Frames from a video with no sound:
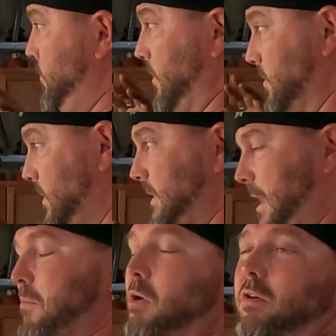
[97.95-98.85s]
you want to look at
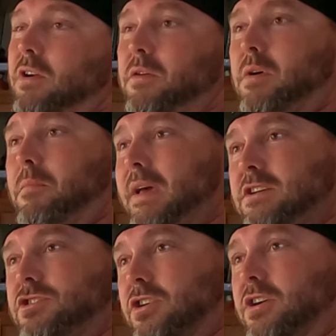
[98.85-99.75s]
that motor and you want to
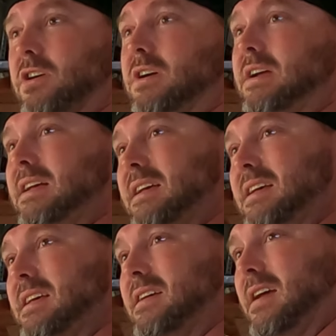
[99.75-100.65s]
make sure
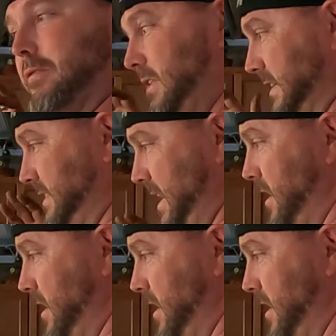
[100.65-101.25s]
everything is